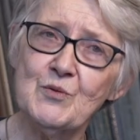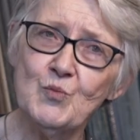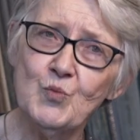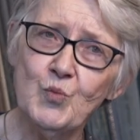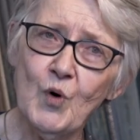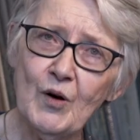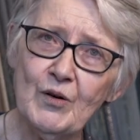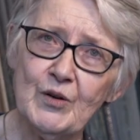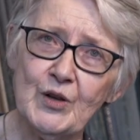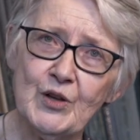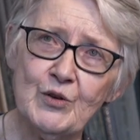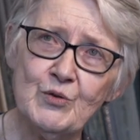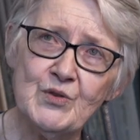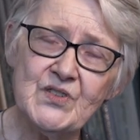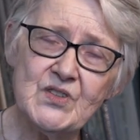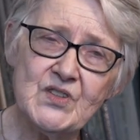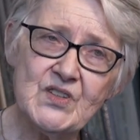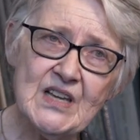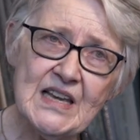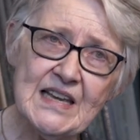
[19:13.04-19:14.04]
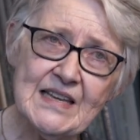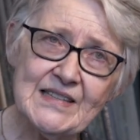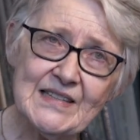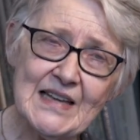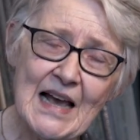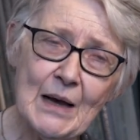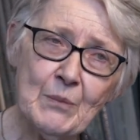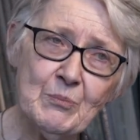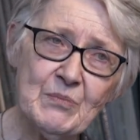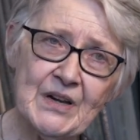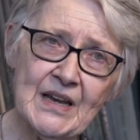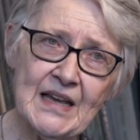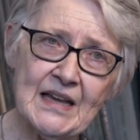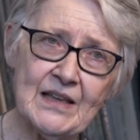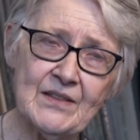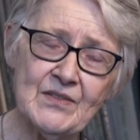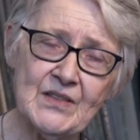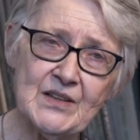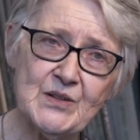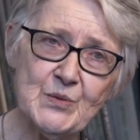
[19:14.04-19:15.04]
what you see is happening
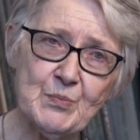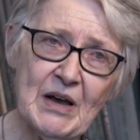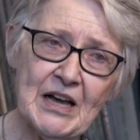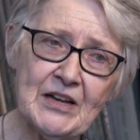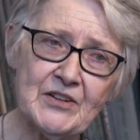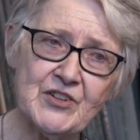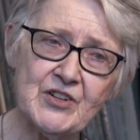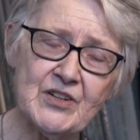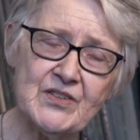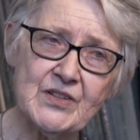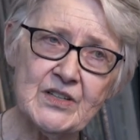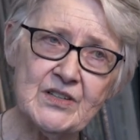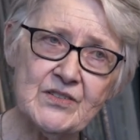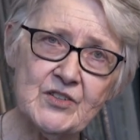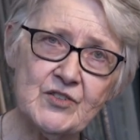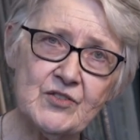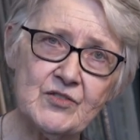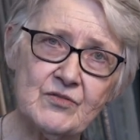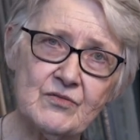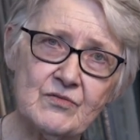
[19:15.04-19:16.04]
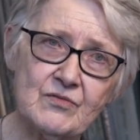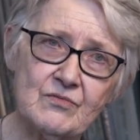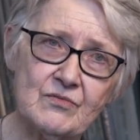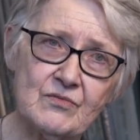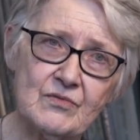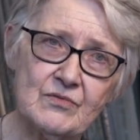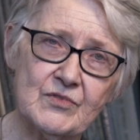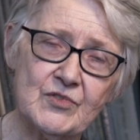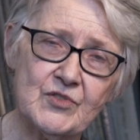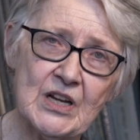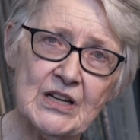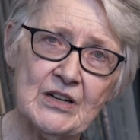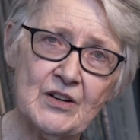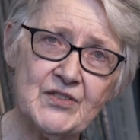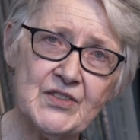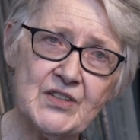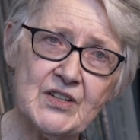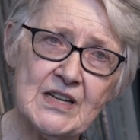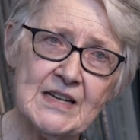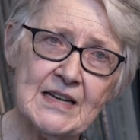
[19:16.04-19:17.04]
in these patches is Jane
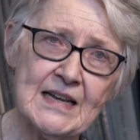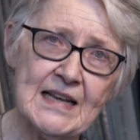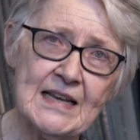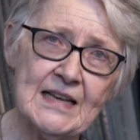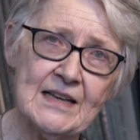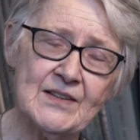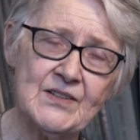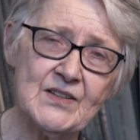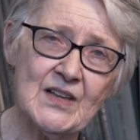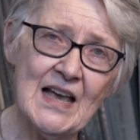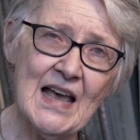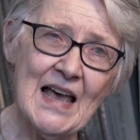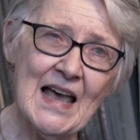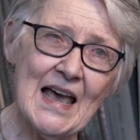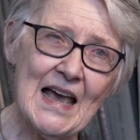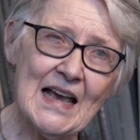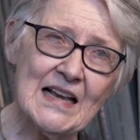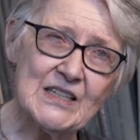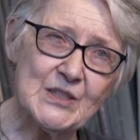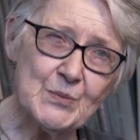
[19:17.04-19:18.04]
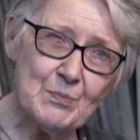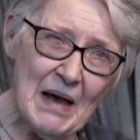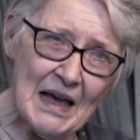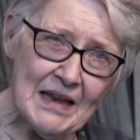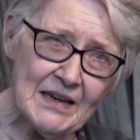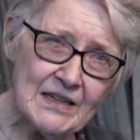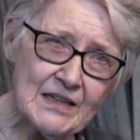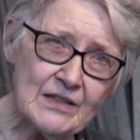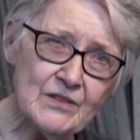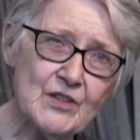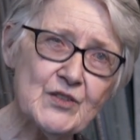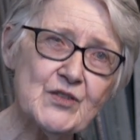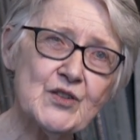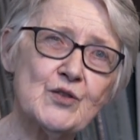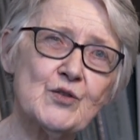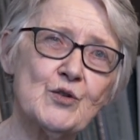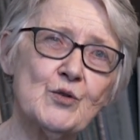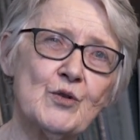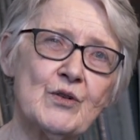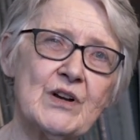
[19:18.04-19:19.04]
Austen is expanding the
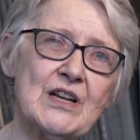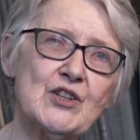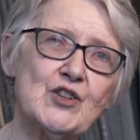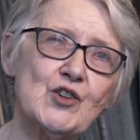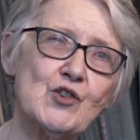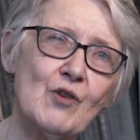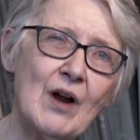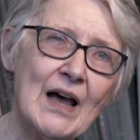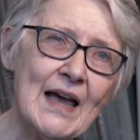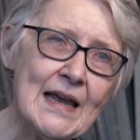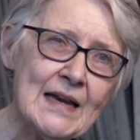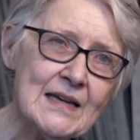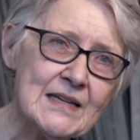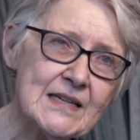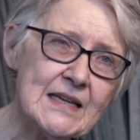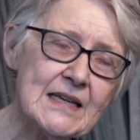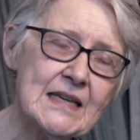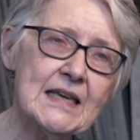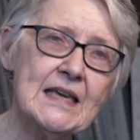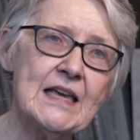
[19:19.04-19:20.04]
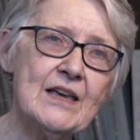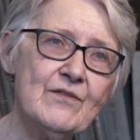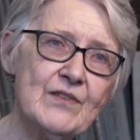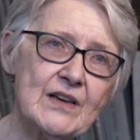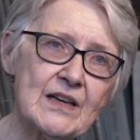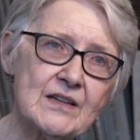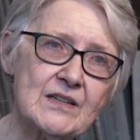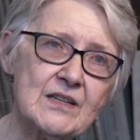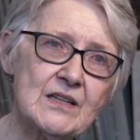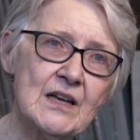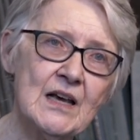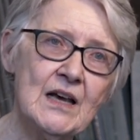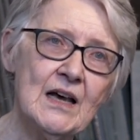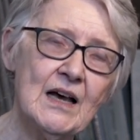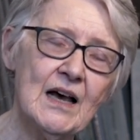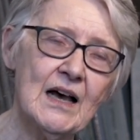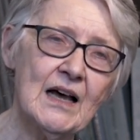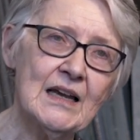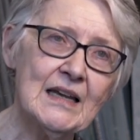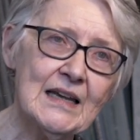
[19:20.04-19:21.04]
story, trying to give it
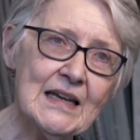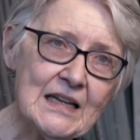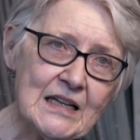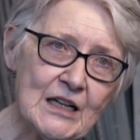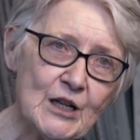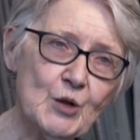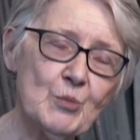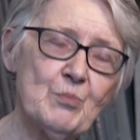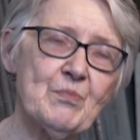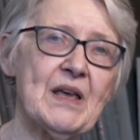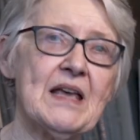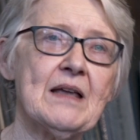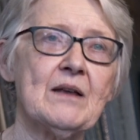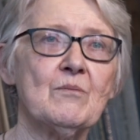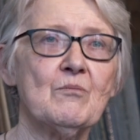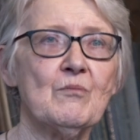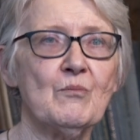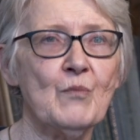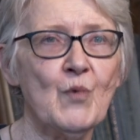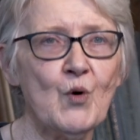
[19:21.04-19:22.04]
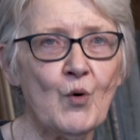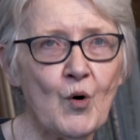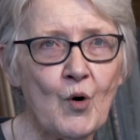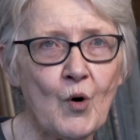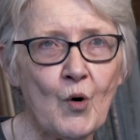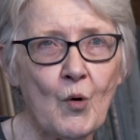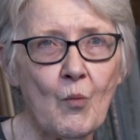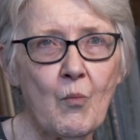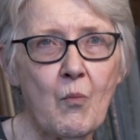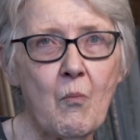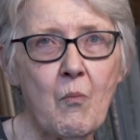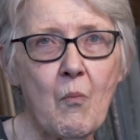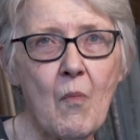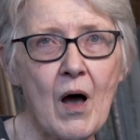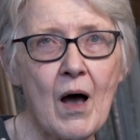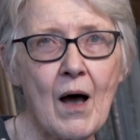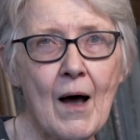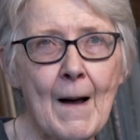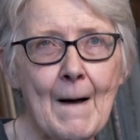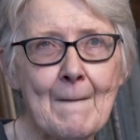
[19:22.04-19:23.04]
a little bit more
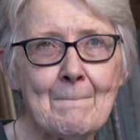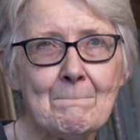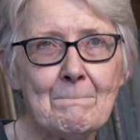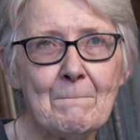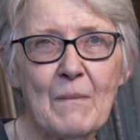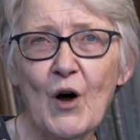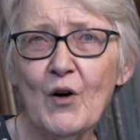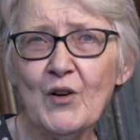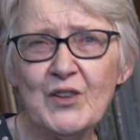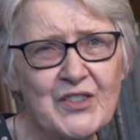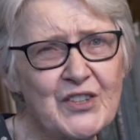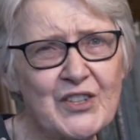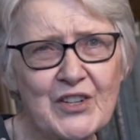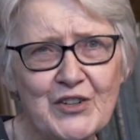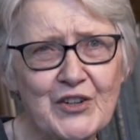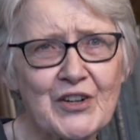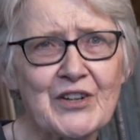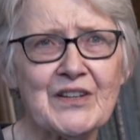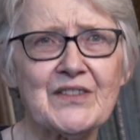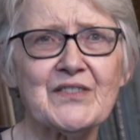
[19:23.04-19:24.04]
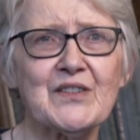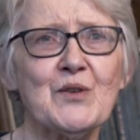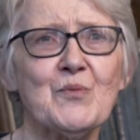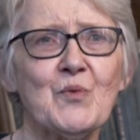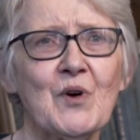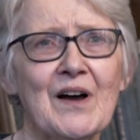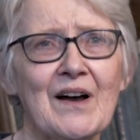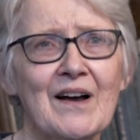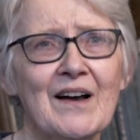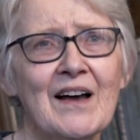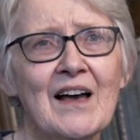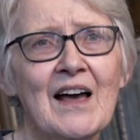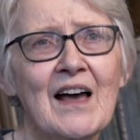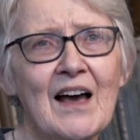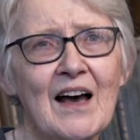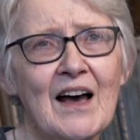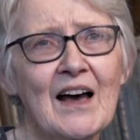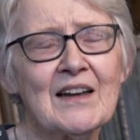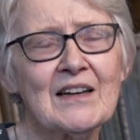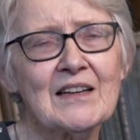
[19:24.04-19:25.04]
oxygen, as it were,
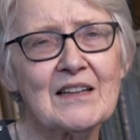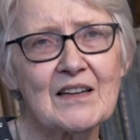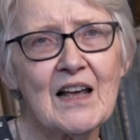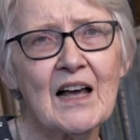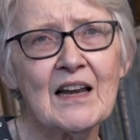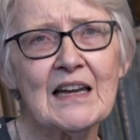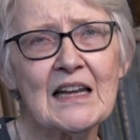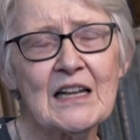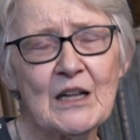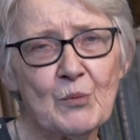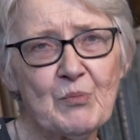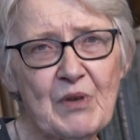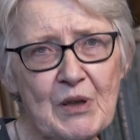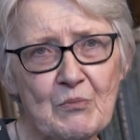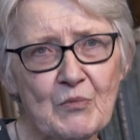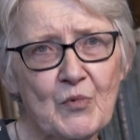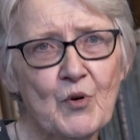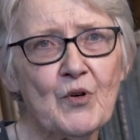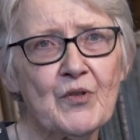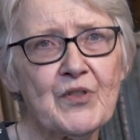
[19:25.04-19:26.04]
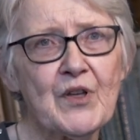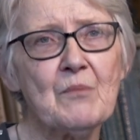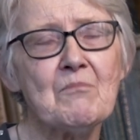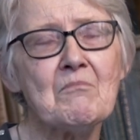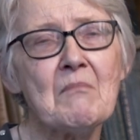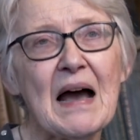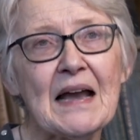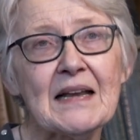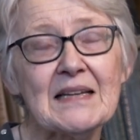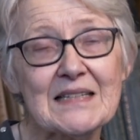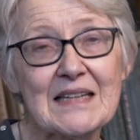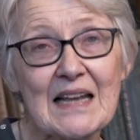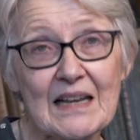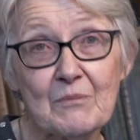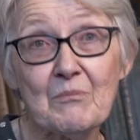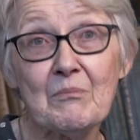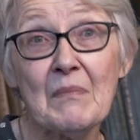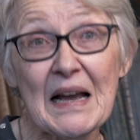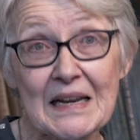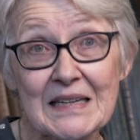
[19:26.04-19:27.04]
and a little bit more that
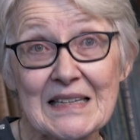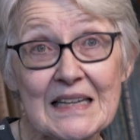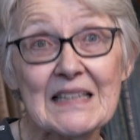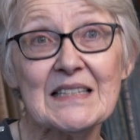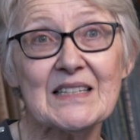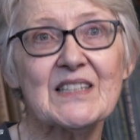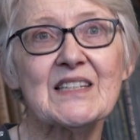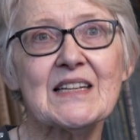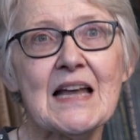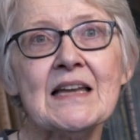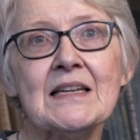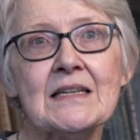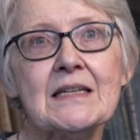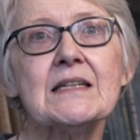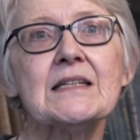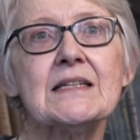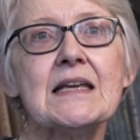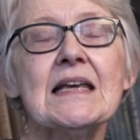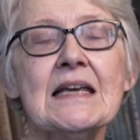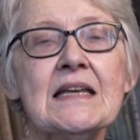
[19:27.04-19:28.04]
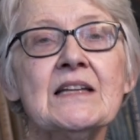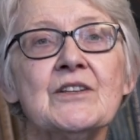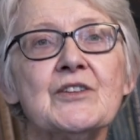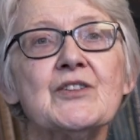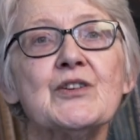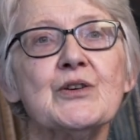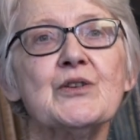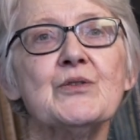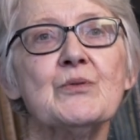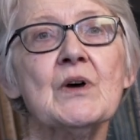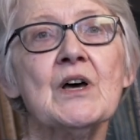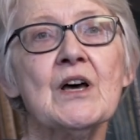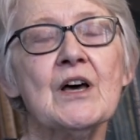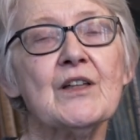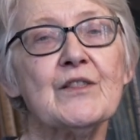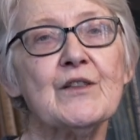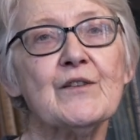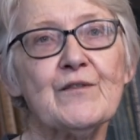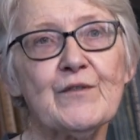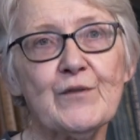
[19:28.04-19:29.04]
might extend it into
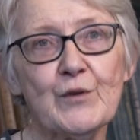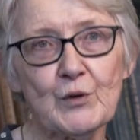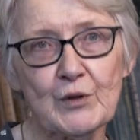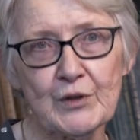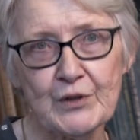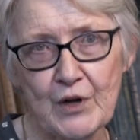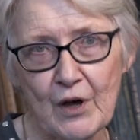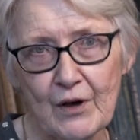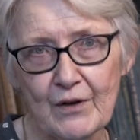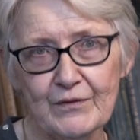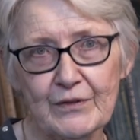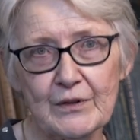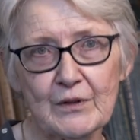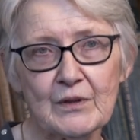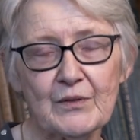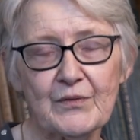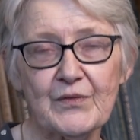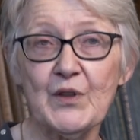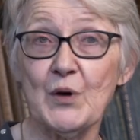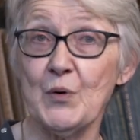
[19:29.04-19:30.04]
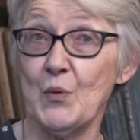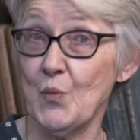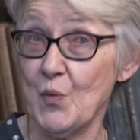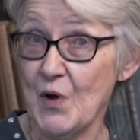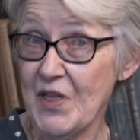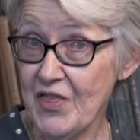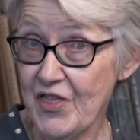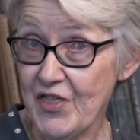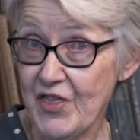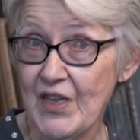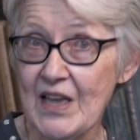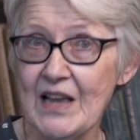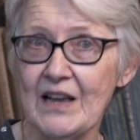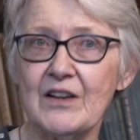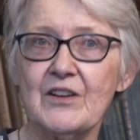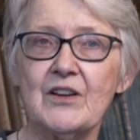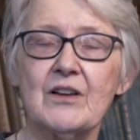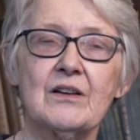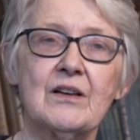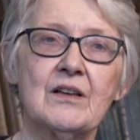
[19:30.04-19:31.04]
the full novel that we
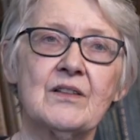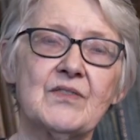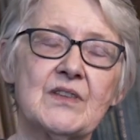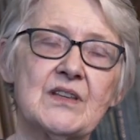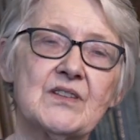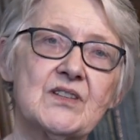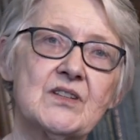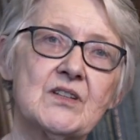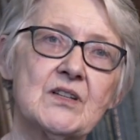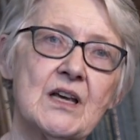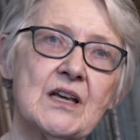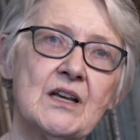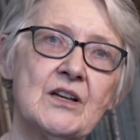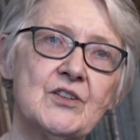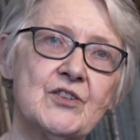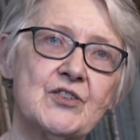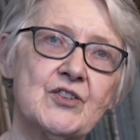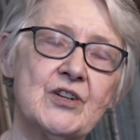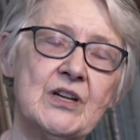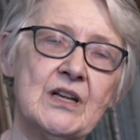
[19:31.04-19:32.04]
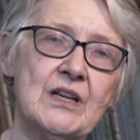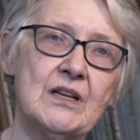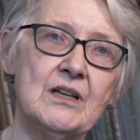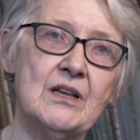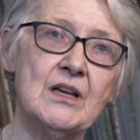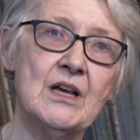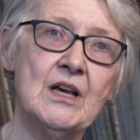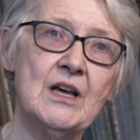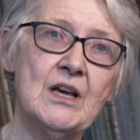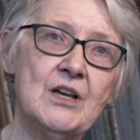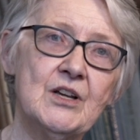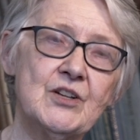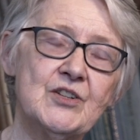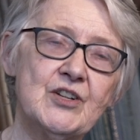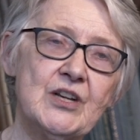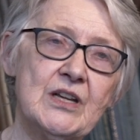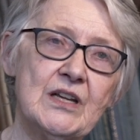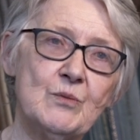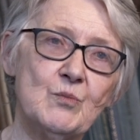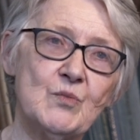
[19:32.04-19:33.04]
think at this stage
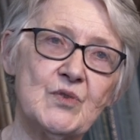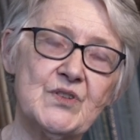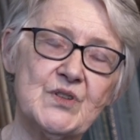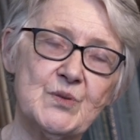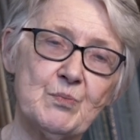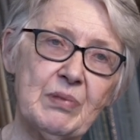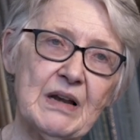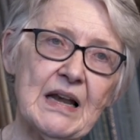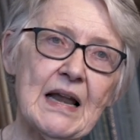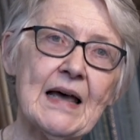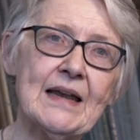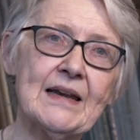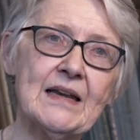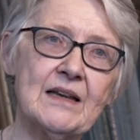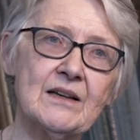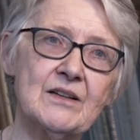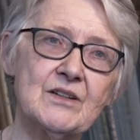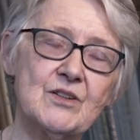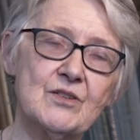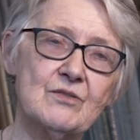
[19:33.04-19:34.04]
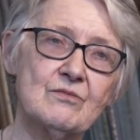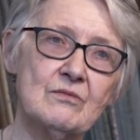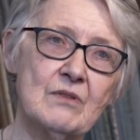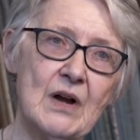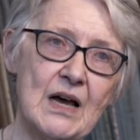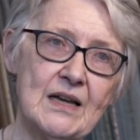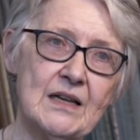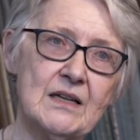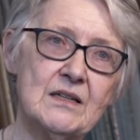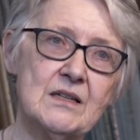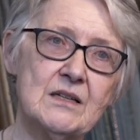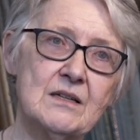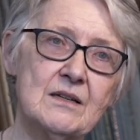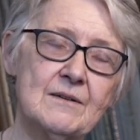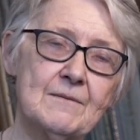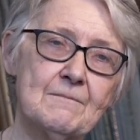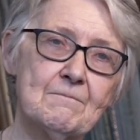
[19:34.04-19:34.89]
she was planning to write.